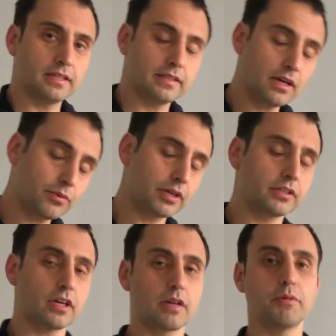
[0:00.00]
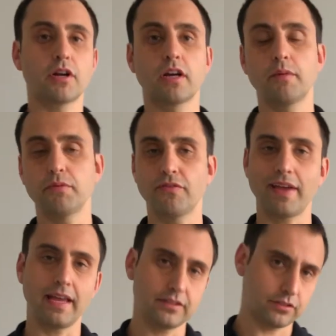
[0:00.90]
Now we're going to talk about a couple of
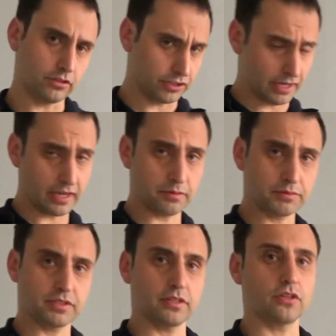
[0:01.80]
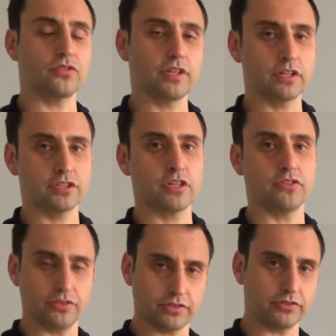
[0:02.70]
ancillary items that the readers
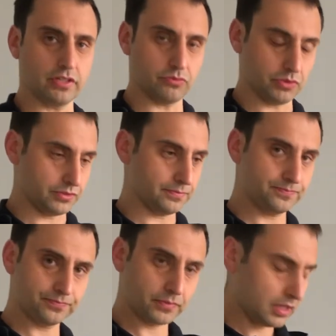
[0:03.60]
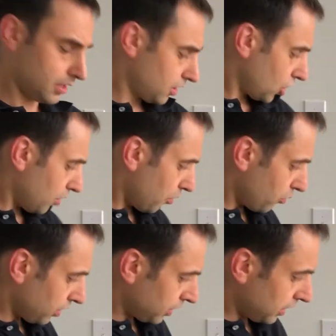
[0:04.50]
are integrated with. Common
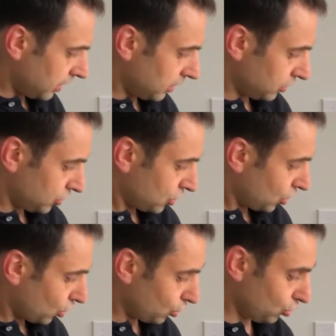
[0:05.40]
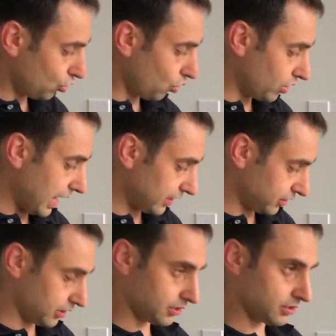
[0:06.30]
one is door
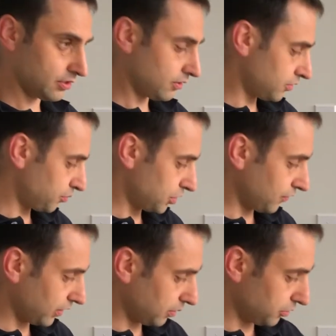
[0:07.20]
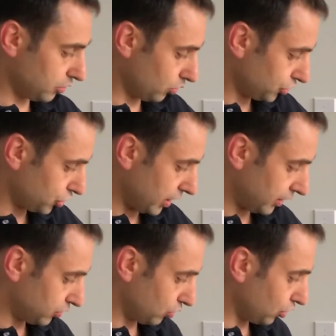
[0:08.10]
access, specifically with the door
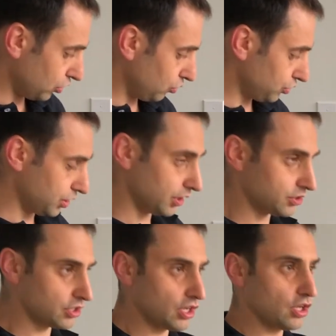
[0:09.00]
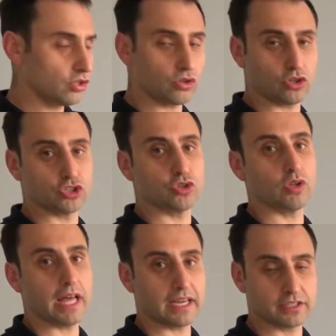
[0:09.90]
strike. So you can use this to
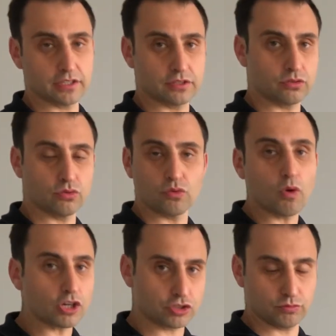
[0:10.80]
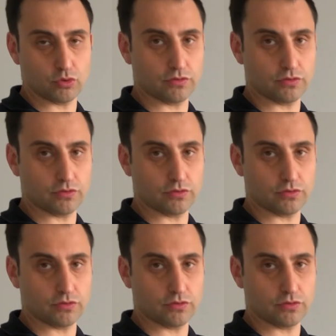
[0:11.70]
control access to the washroom door,